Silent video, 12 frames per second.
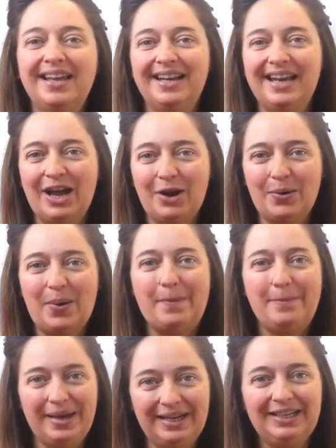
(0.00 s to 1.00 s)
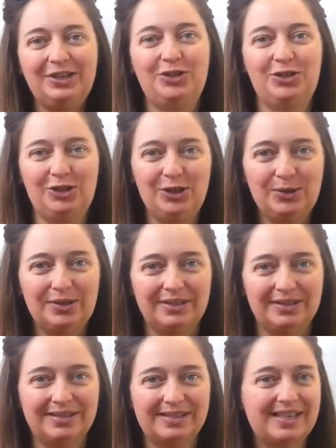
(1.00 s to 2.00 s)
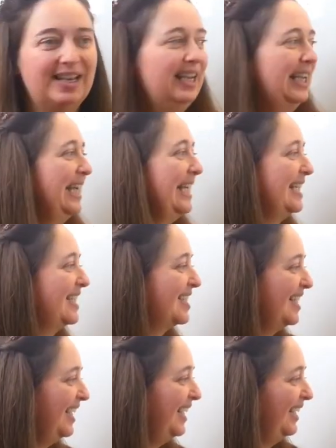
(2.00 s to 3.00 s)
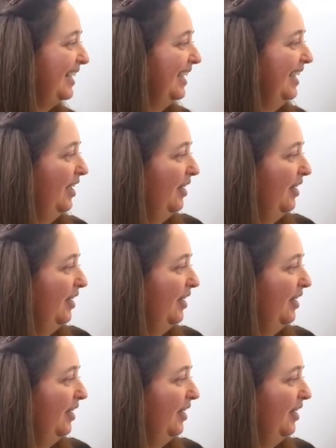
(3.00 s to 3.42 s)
Now, many students can see